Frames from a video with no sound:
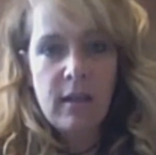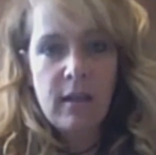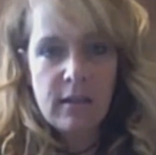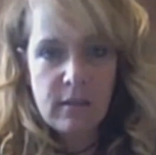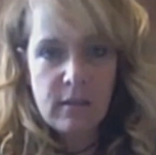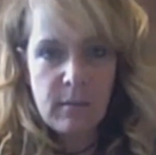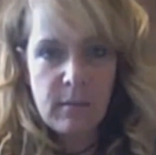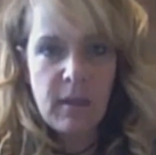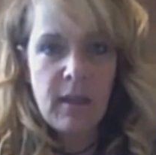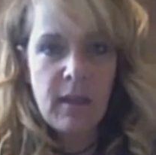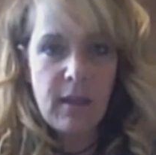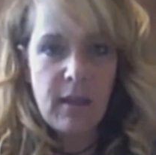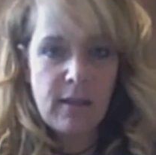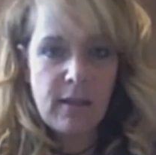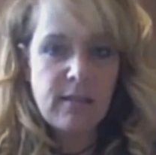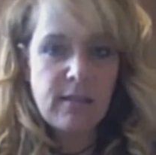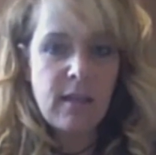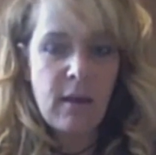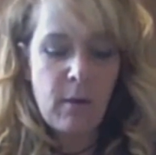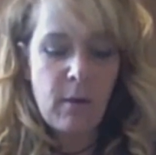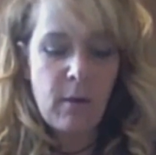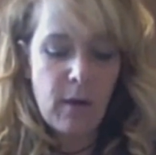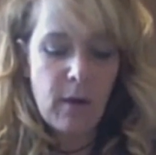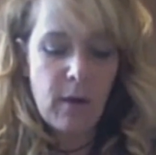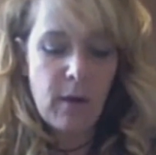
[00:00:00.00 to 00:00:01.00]
to me, that's
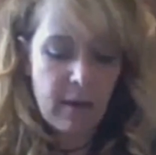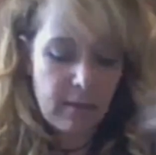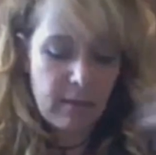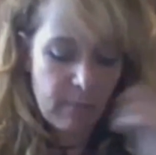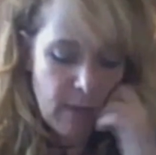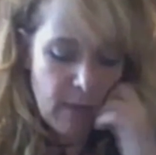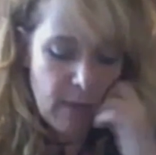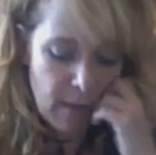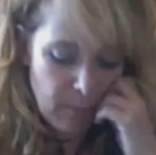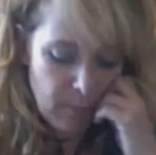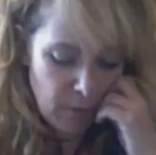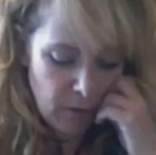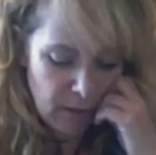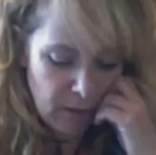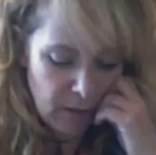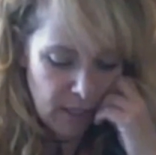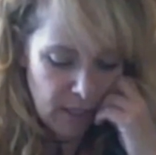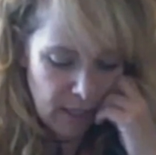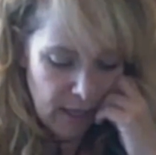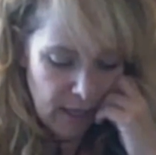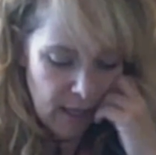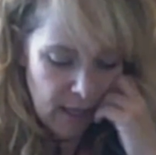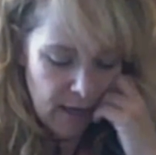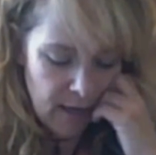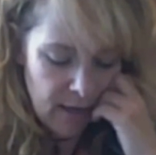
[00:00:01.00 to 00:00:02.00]
how I'm
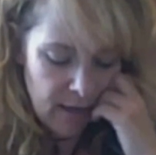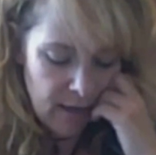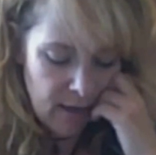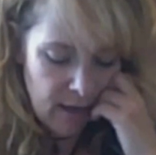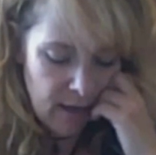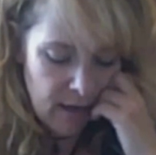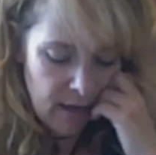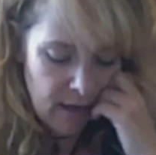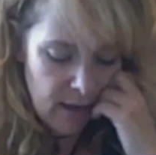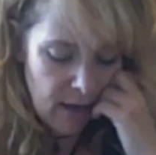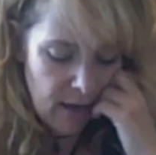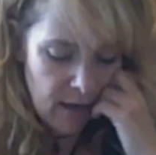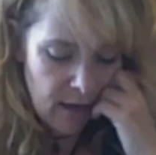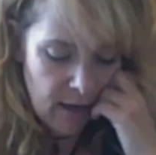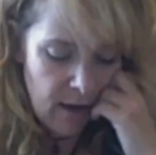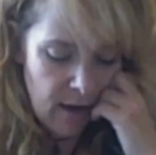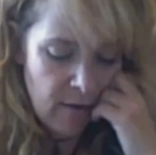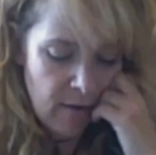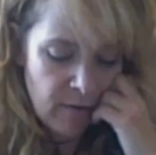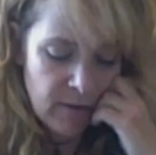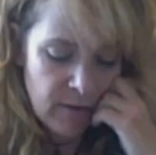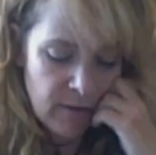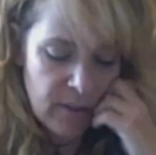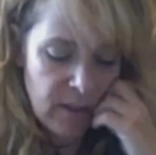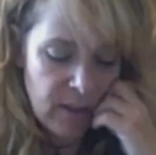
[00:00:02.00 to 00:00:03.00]
looking at it. And
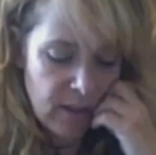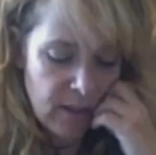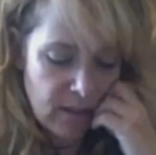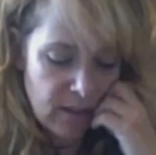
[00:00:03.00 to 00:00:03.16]
everything